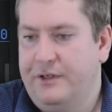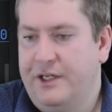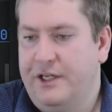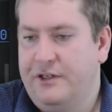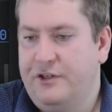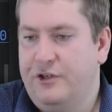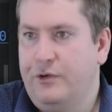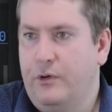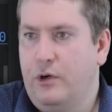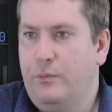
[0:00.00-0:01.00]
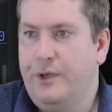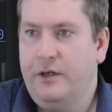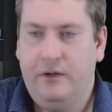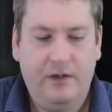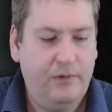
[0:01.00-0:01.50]
need to open.
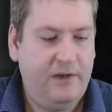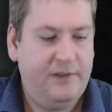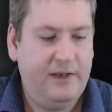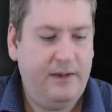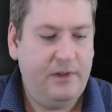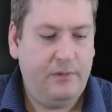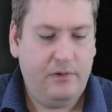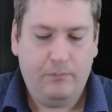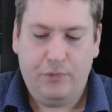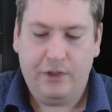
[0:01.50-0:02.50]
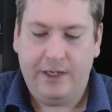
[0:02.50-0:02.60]
We'll give the name of the book